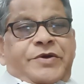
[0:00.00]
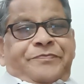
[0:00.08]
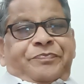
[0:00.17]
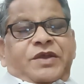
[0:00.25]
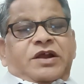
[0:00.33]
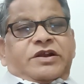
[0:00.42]

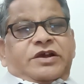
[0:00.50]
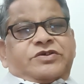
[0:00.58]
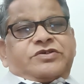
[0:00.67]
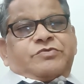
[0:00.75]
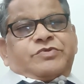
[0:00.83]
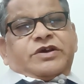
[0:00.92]

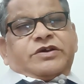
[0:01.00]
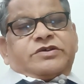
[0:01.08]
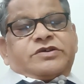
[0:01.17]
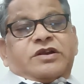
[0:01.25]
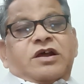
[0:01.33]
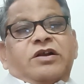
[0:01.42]
extreme
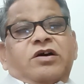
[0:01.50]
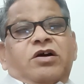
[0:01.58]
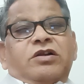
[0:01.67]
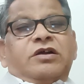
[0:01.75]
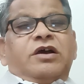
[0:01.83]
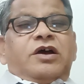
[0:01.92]
succession, and
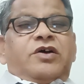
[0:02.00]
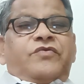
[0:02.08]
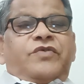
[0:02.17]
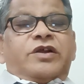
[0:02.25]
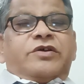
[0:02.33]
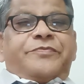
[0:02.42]
all
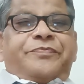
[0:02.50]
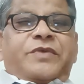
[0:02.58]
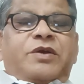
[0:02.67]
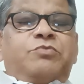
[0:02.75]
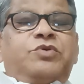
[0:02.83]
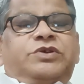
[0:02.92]
for
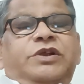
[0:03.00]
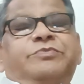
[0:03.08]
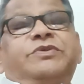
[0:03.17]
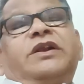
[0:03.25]
Muslim.